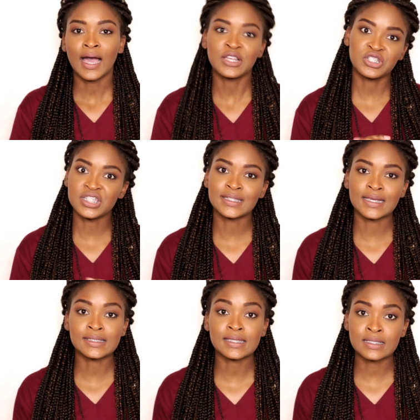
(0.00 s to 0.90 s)
I just need to
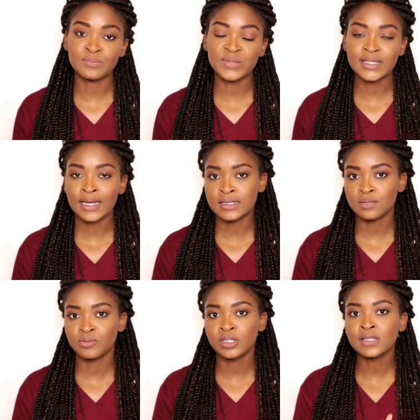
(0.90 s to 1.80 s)
get 60
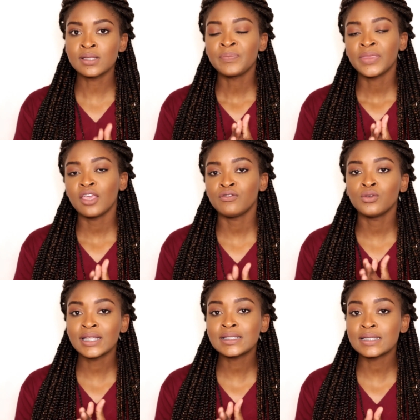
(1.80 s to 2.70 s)
mentality, because if
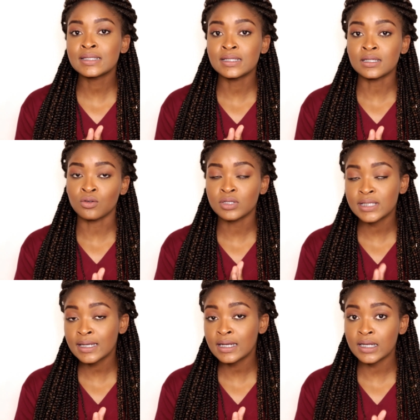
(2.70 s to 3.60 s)
you get 60, you're
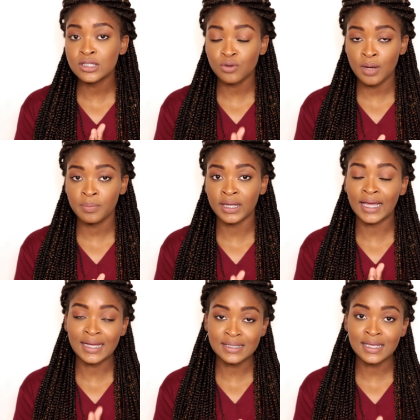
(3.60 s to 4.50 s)
technically scraping.
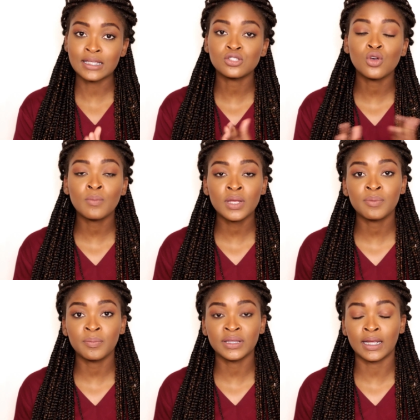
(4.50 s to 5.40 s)
Like I said, there's so many
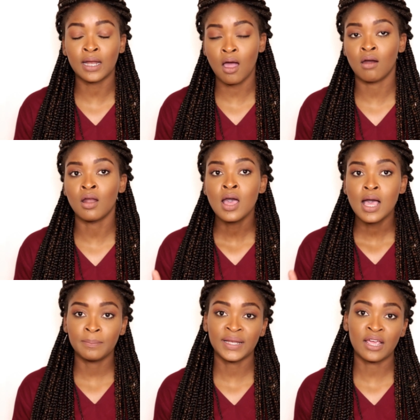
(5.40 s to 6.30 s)
people that are
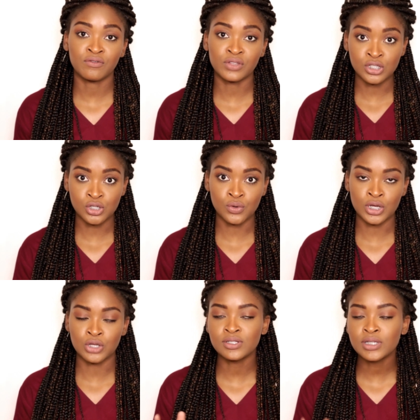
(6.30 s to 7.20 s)
applying for this degree.
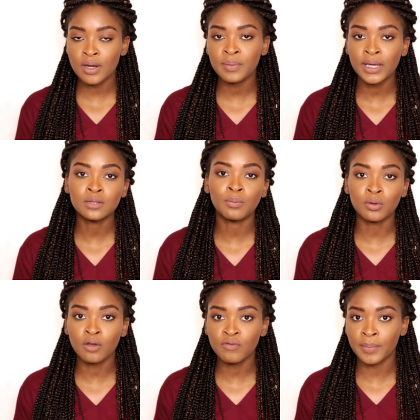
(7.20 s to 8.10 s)
You're scraping at the
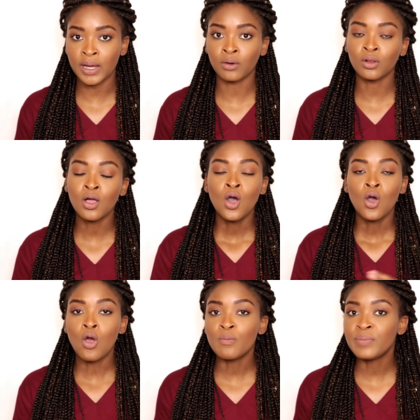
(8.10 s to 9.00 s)
bottom of the barrel,
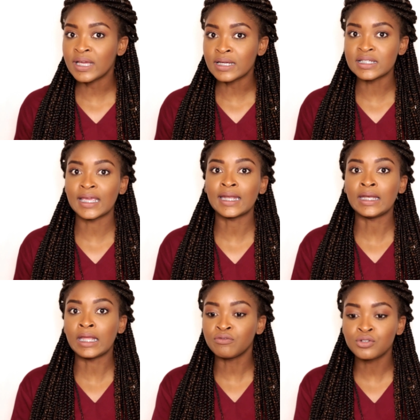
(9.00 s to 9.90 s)
hoping to get
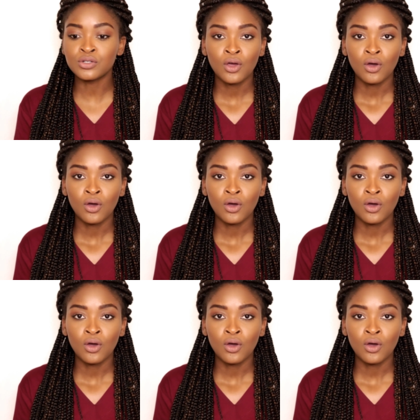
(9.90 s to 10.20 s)
left